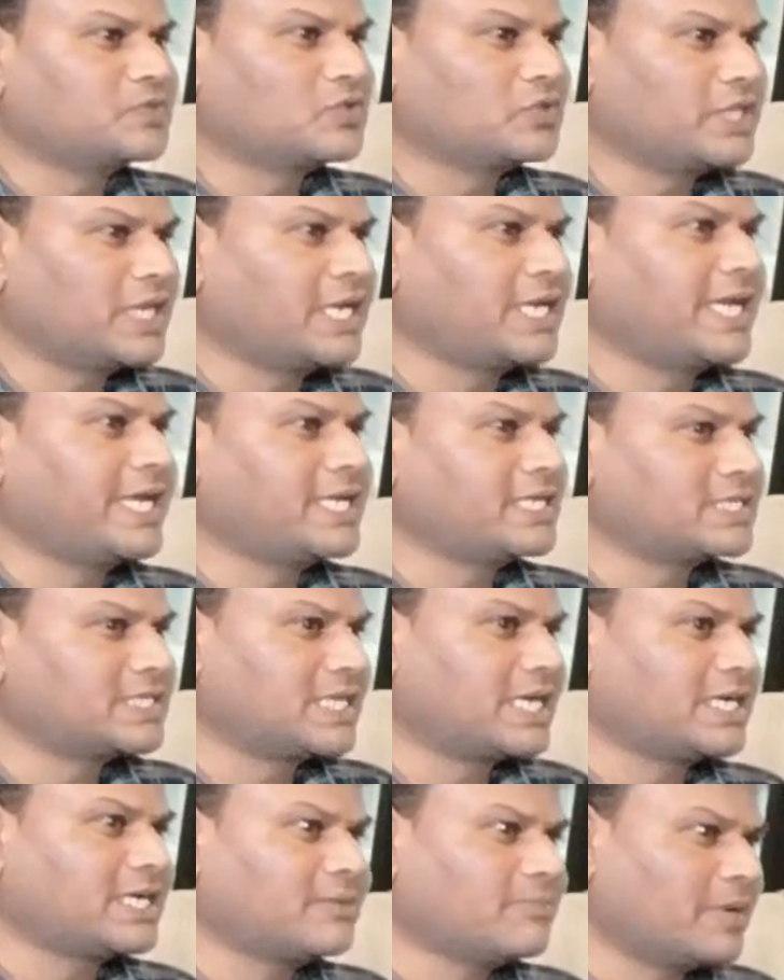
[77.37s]
So then I
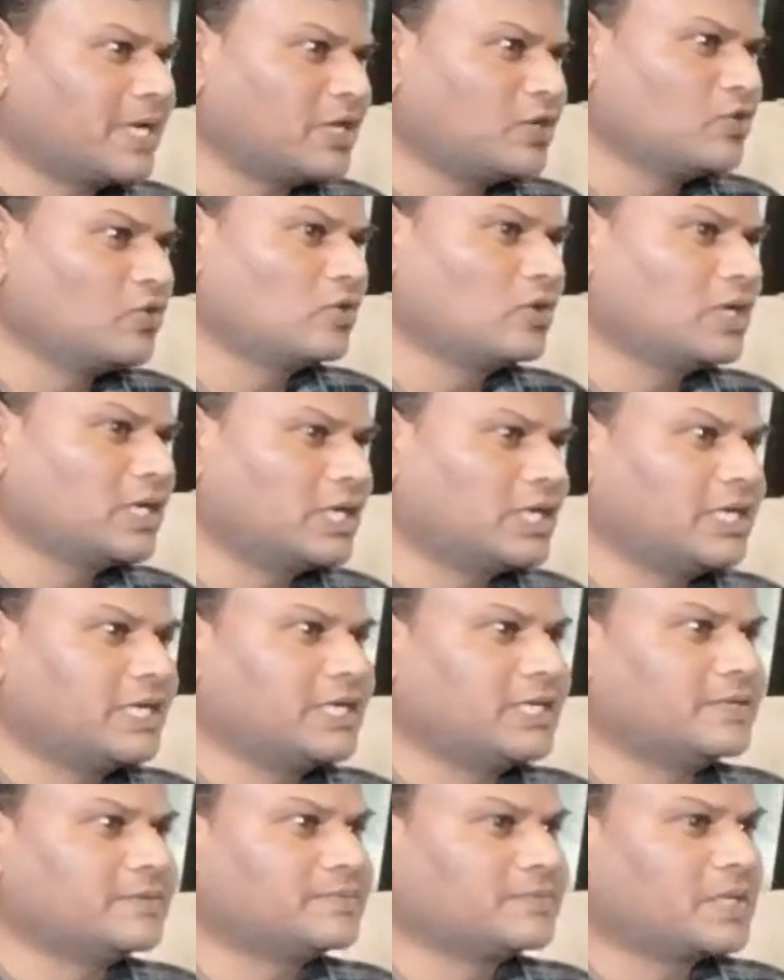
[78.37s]
started my own
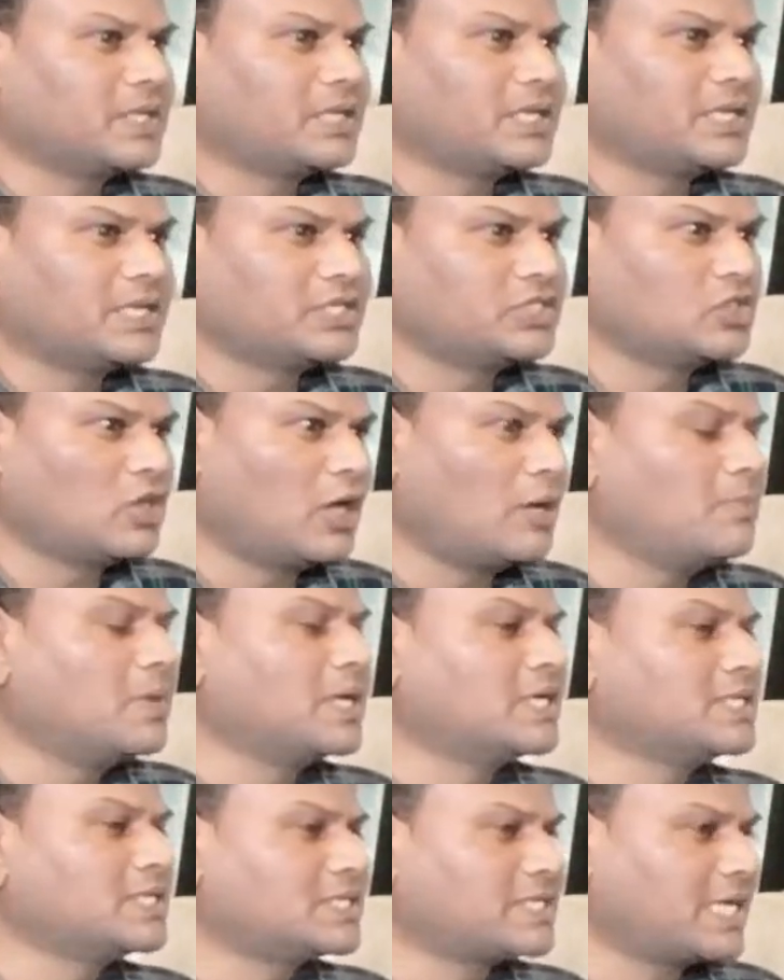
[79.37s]
job
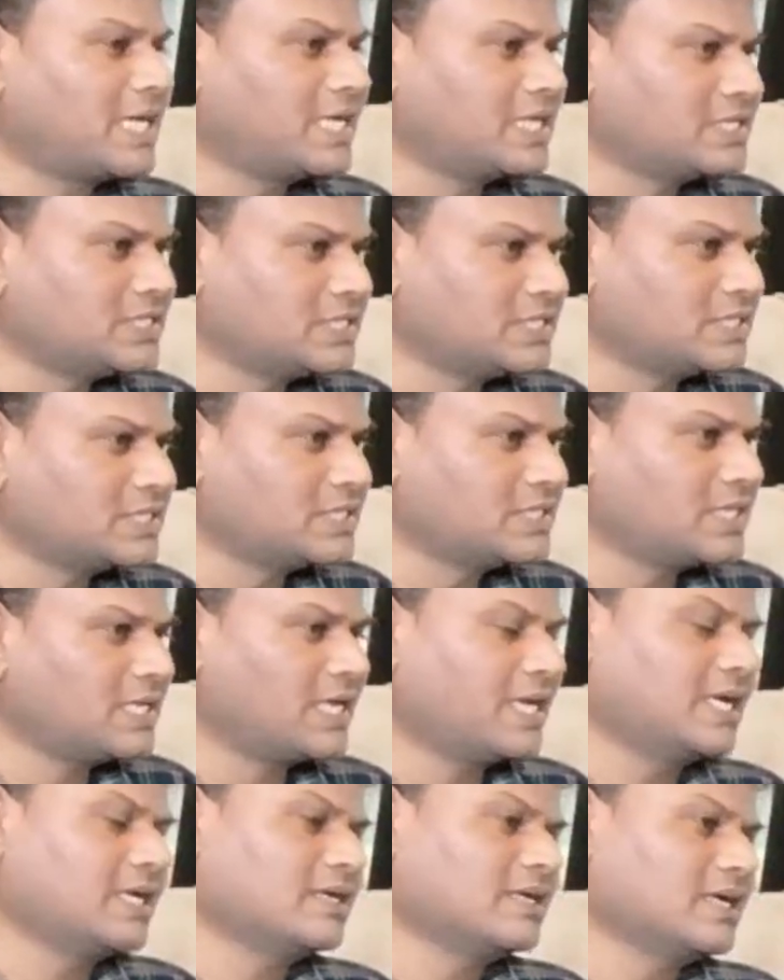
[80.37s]
hunt strategy
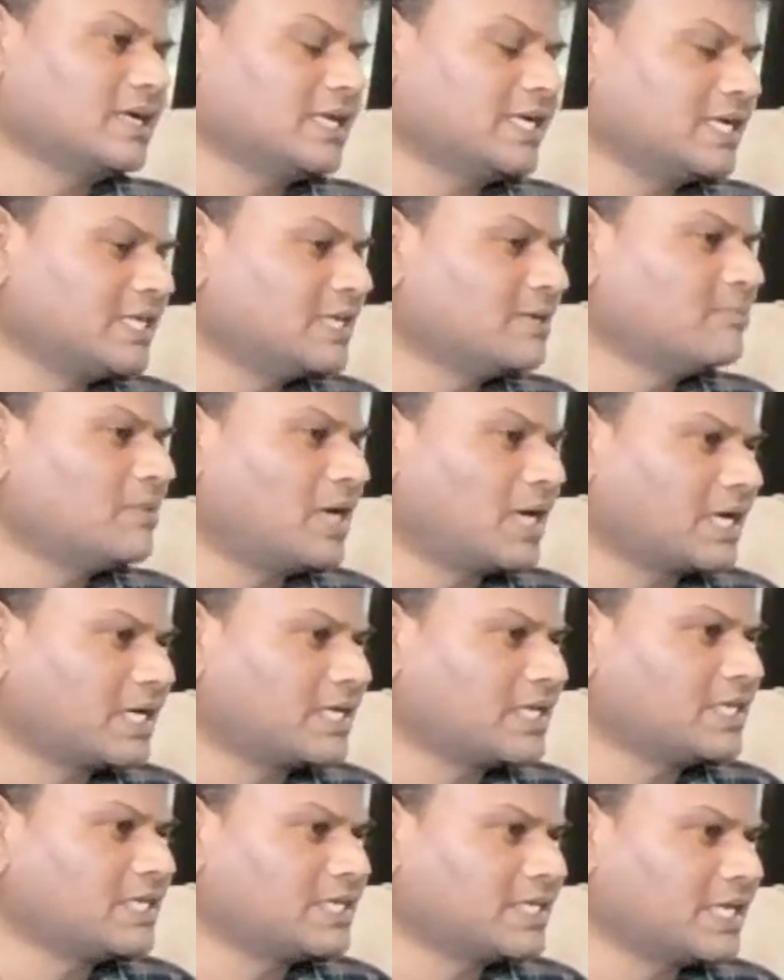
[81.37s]
and LinkedIn
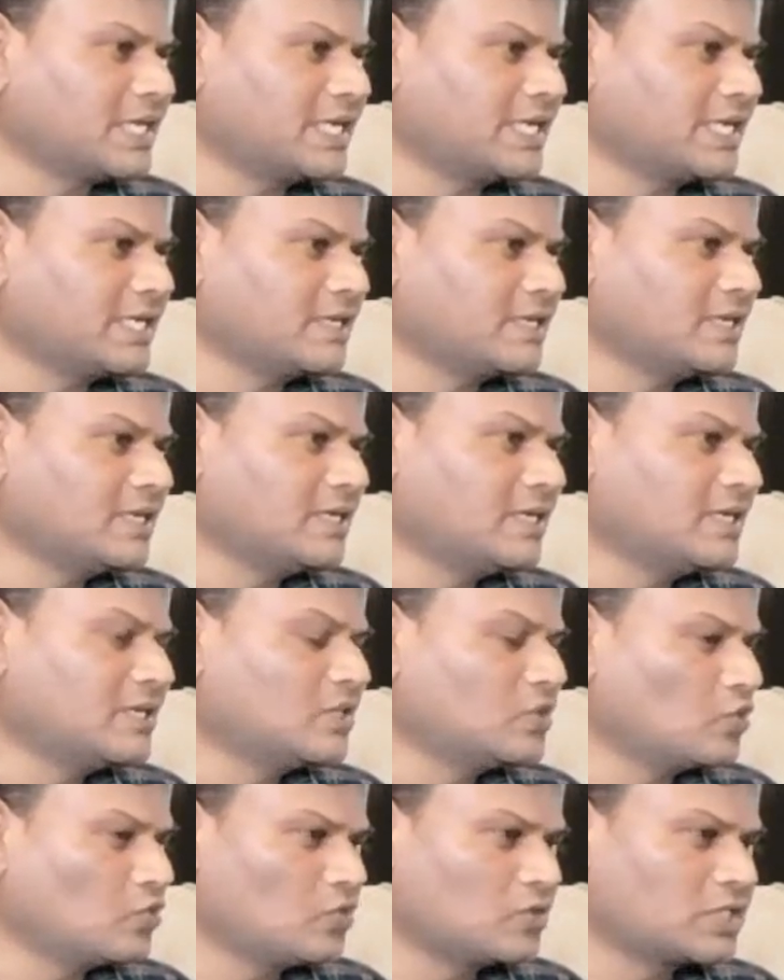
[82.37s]
marketing training,
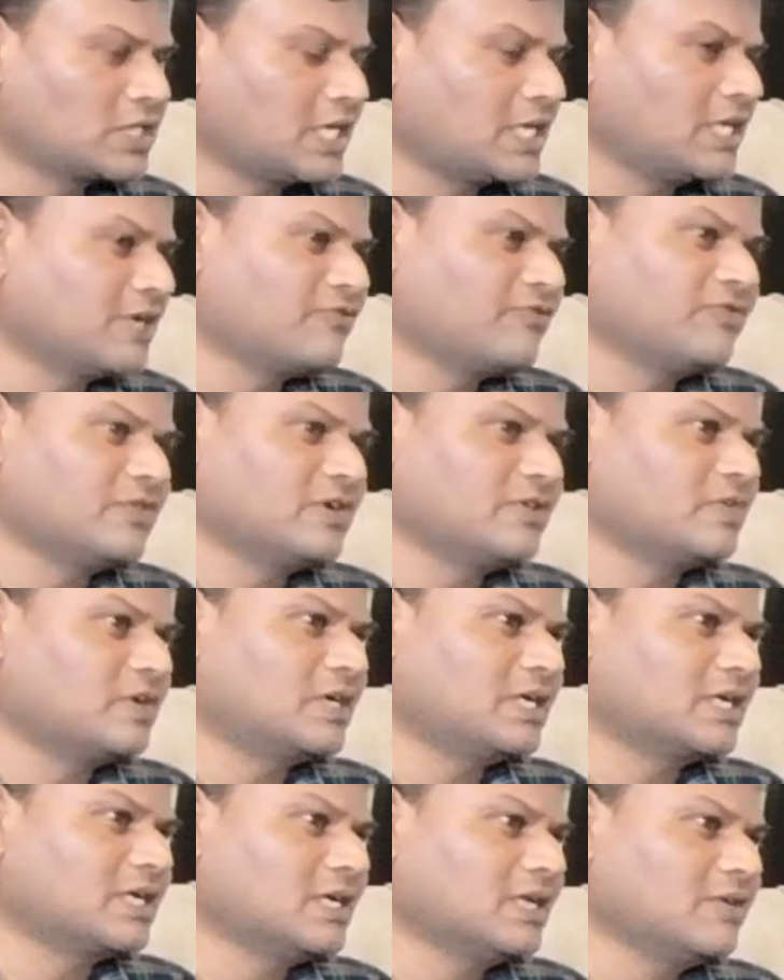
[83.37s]
those kind of
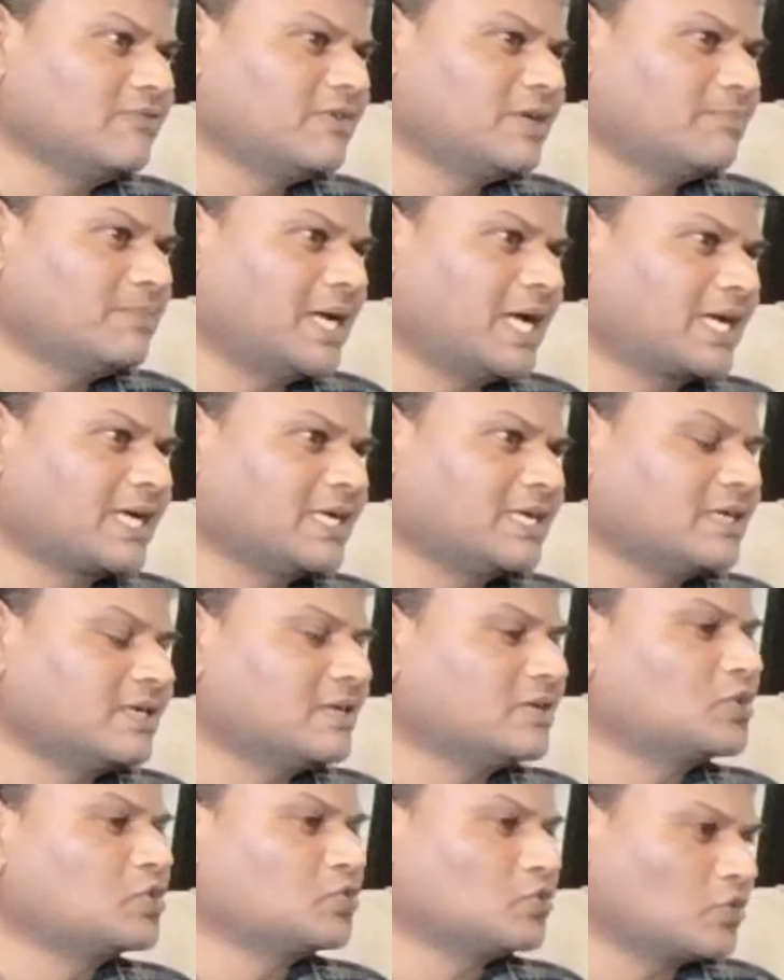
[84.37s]
vertical way back
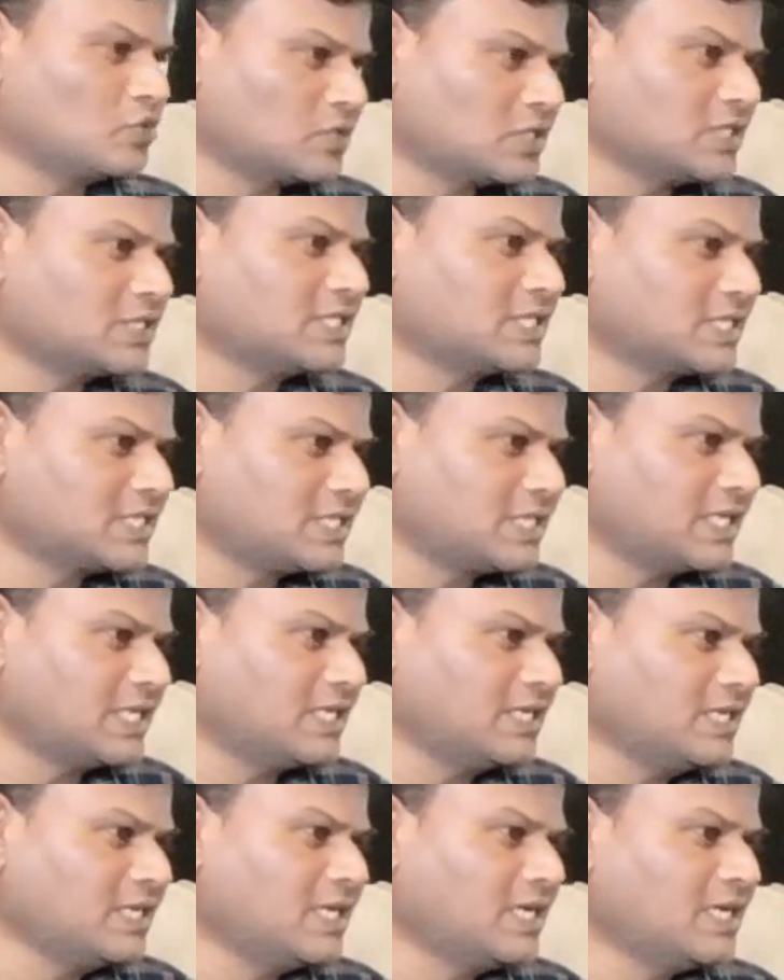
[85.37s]
in
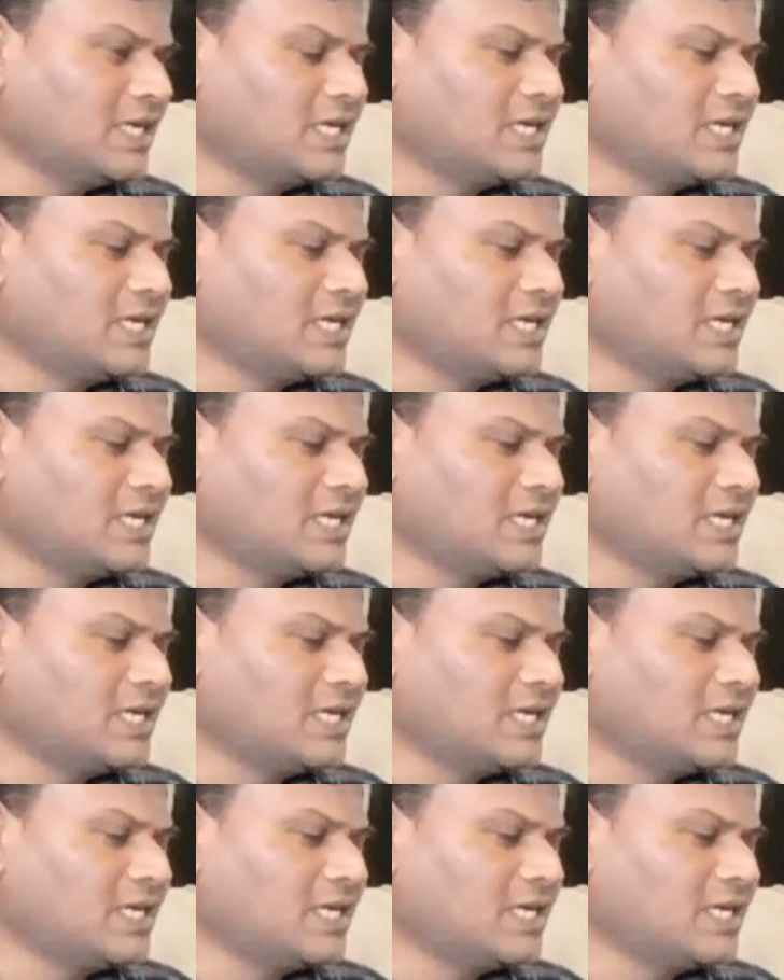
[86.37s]
2016.